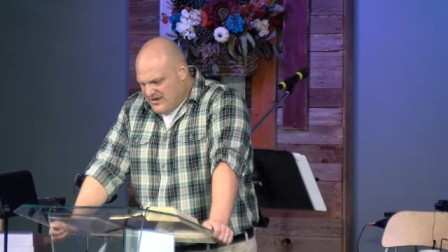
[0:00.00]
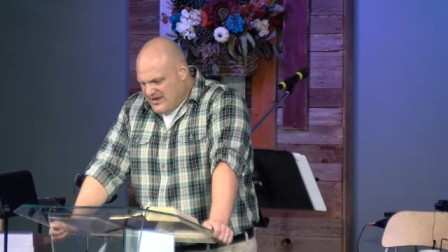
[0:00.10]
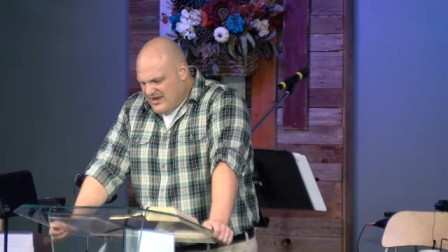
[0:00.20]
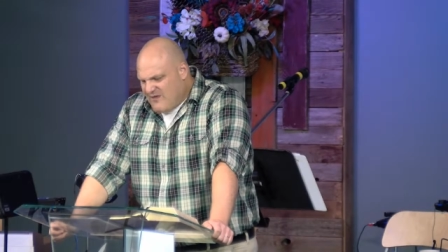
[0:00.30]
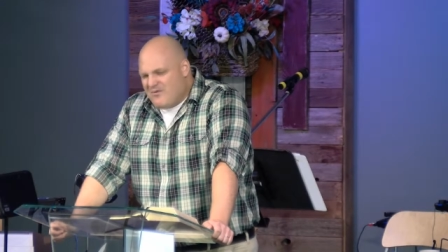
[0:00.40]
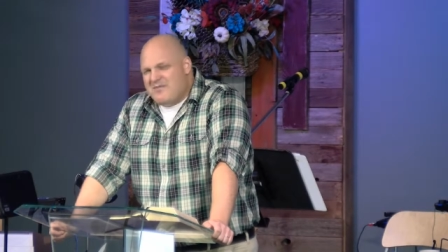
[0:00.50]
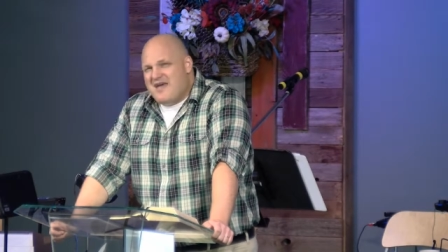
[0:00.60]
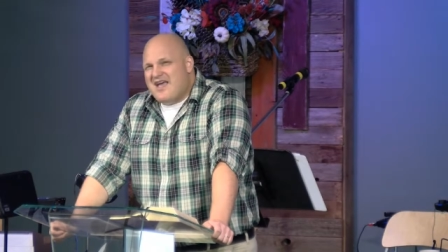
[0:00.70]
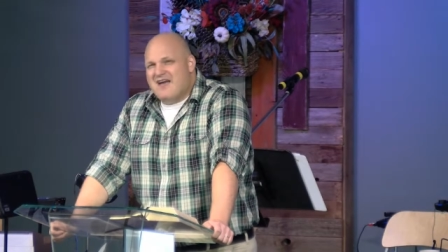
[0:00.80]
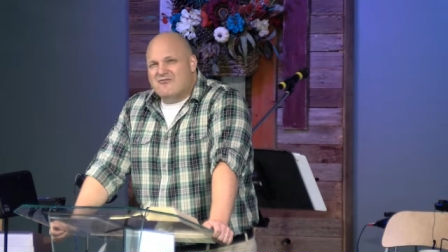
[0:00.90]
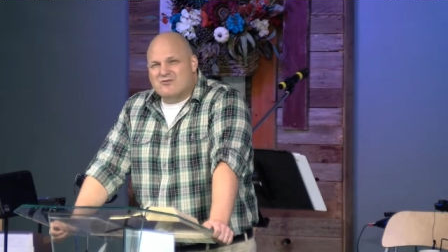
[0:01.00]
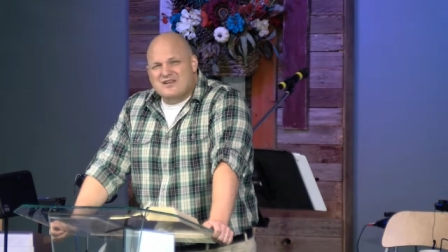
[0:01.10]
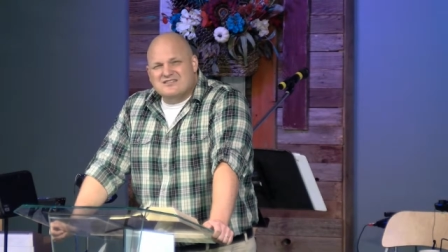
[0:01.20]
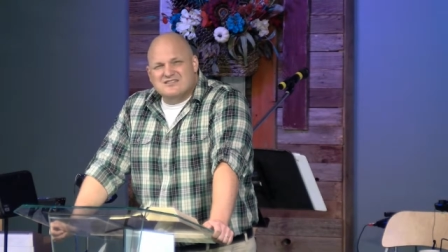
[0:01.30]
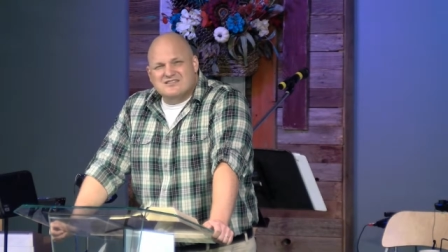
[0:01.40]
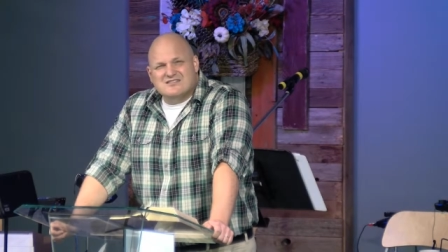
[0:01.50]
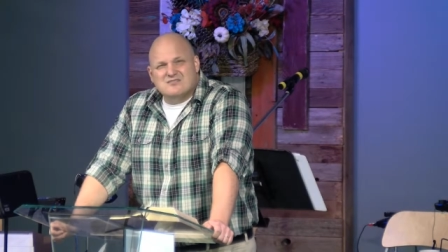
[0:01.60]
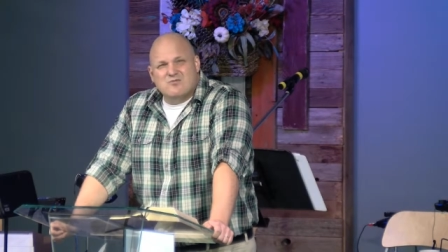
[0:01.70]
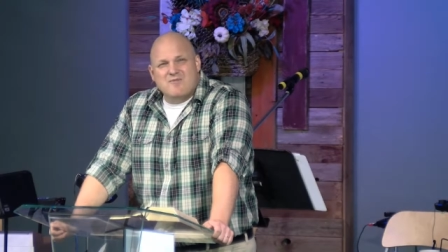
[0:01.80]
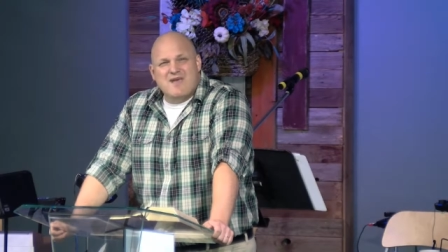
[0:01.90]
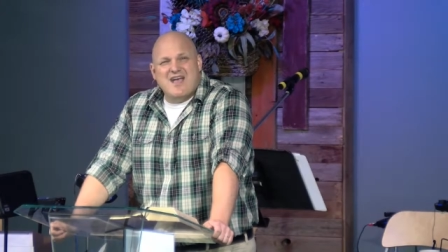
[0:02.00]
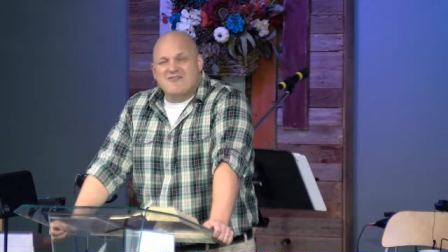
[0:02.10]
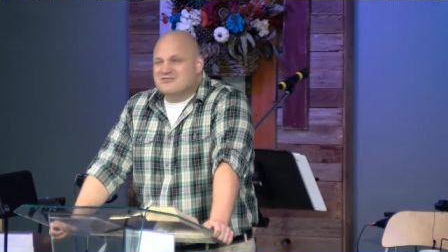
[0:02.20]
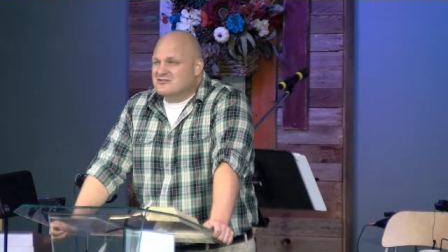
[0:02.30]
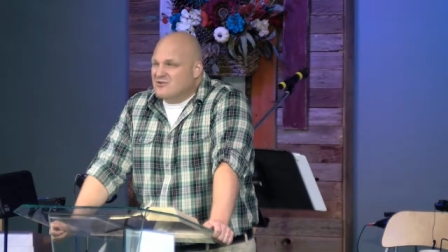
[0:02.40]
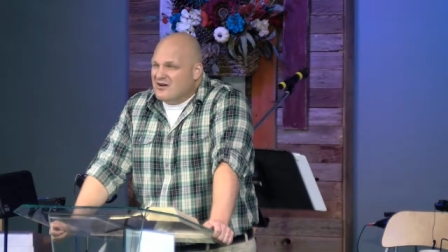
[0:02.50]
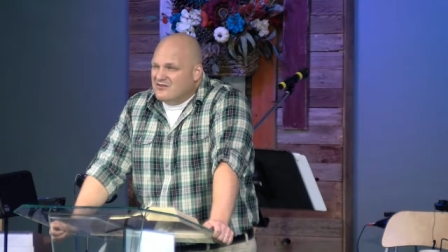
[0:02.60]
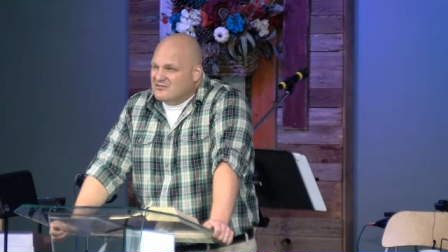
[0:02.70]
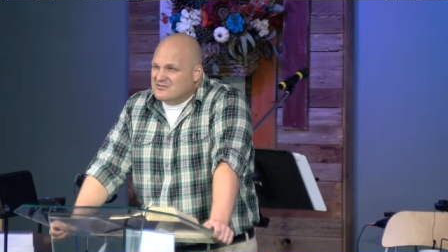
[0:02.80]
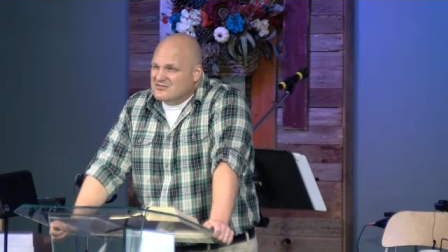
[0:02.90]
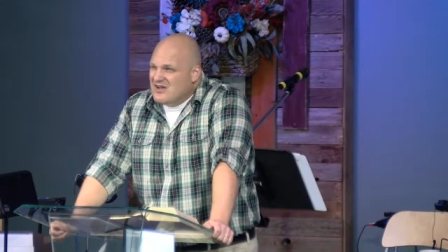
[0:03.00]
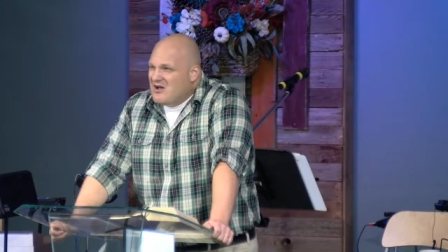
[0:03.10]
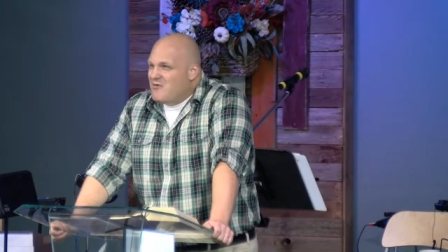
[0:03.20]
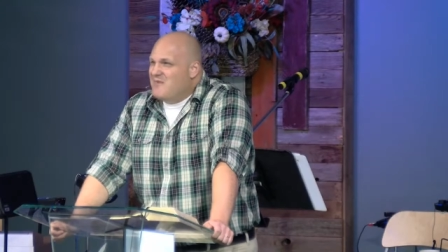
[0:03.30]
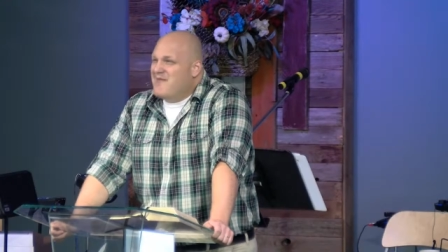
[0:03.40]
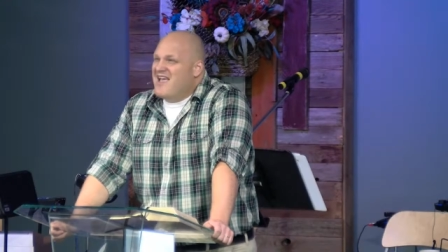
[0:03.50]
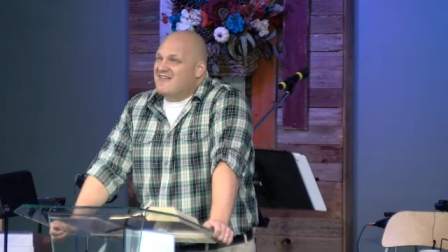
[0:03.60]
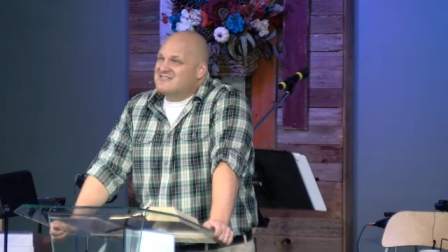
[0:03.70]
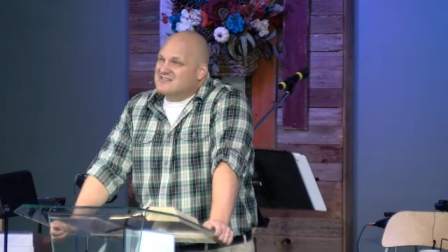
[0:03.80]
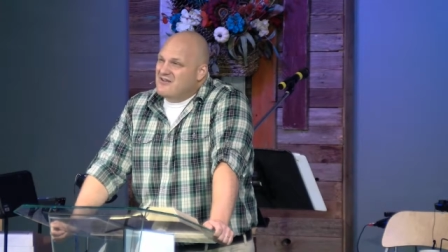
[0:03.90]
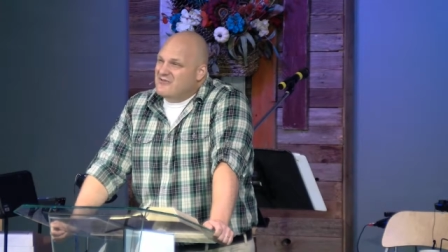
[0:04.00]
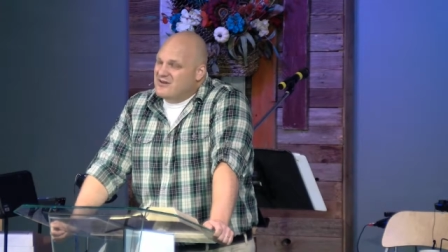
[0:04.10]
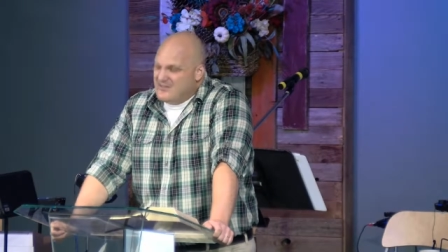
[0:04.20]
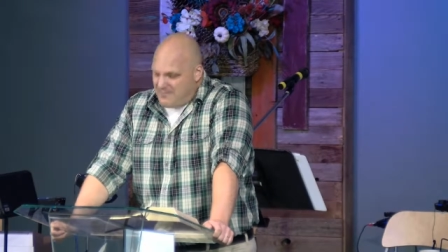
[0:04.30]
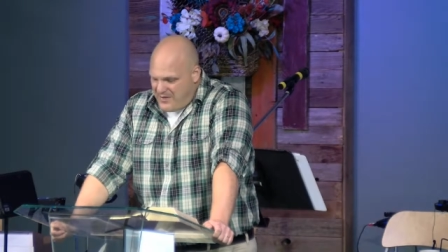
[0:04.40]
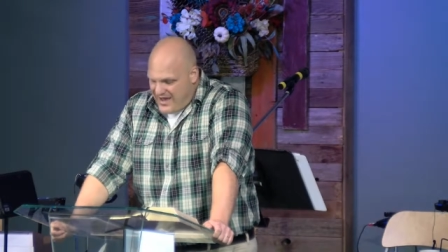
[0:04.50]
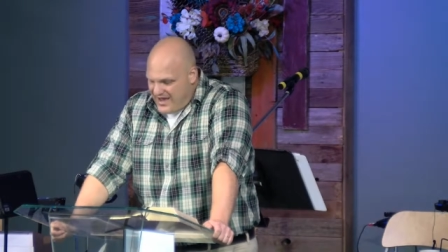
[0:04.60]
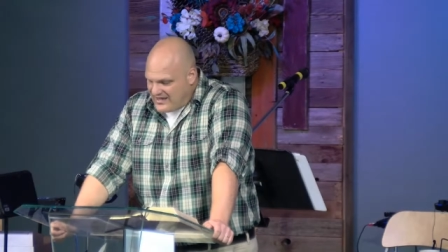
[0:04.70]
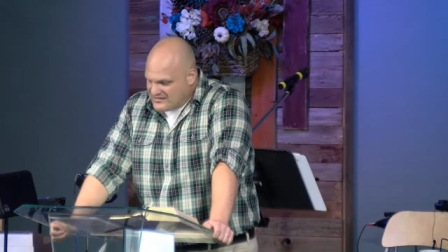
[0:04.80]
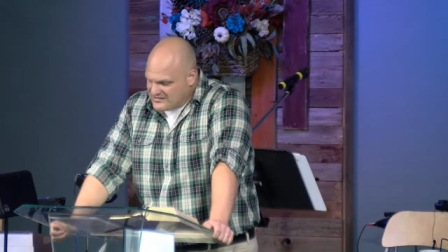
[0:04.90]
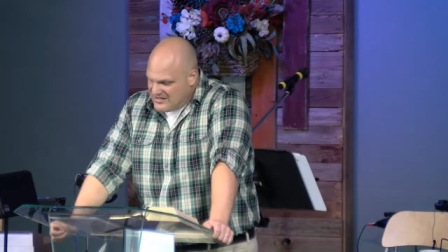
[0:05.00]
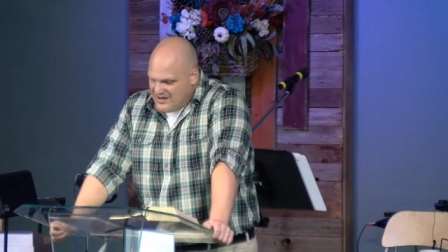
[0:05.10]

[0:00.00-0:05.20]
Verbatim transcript: And we may have reasons, we may have struggles, we may have suffered in the past,